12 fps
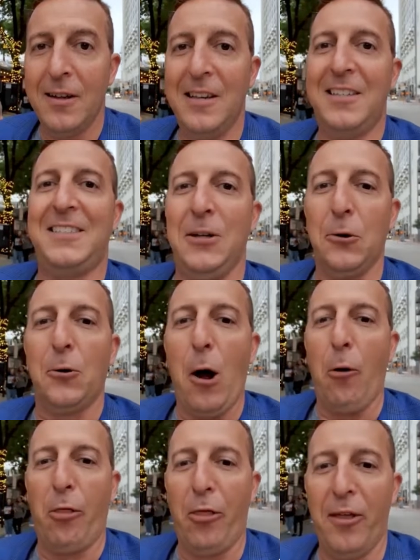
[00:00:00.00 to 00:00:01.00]
is still
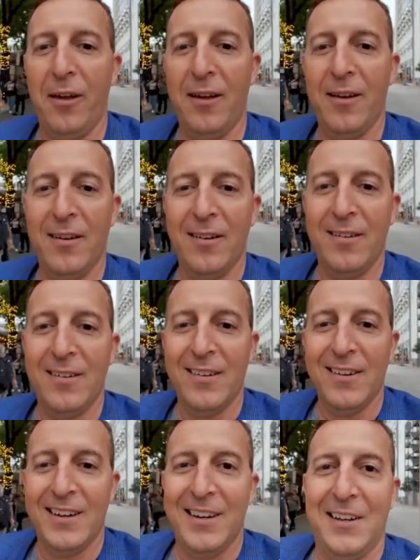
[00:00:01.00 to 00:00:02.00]
growth.
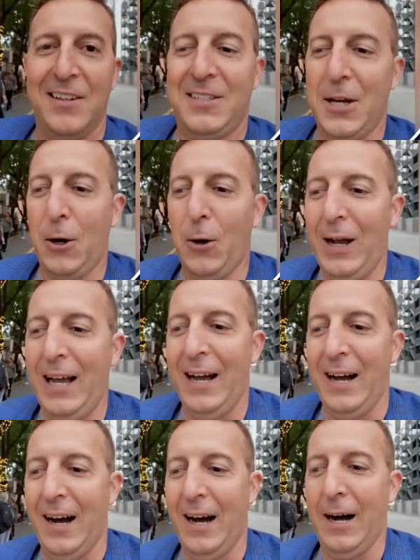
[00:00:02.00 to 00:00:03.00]
So,
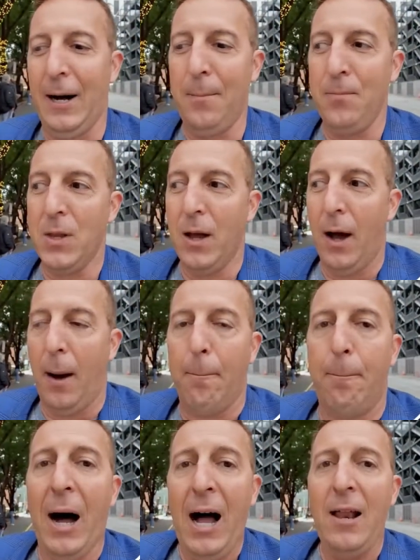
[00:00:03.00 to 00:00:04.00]

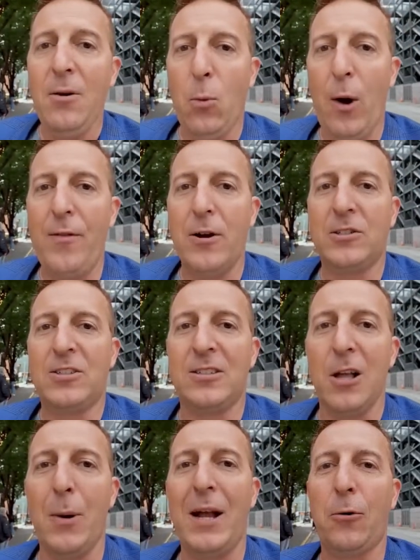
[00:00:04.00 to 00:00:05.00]
but when there's
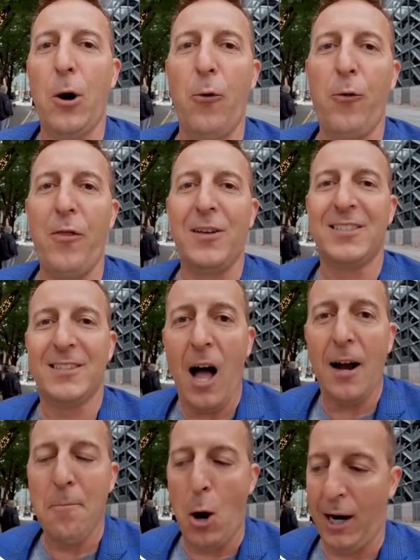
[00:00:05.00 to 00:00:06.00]
slowing growth in the
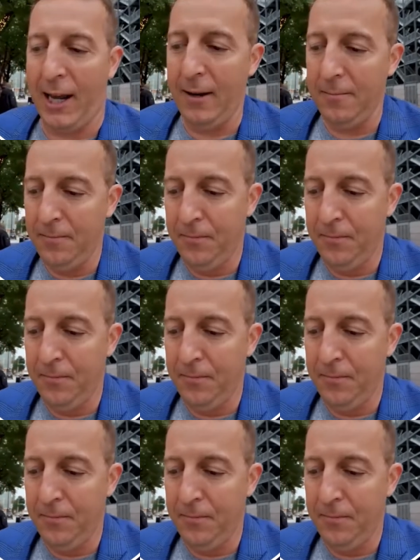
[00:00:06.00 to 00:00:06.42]
stock market,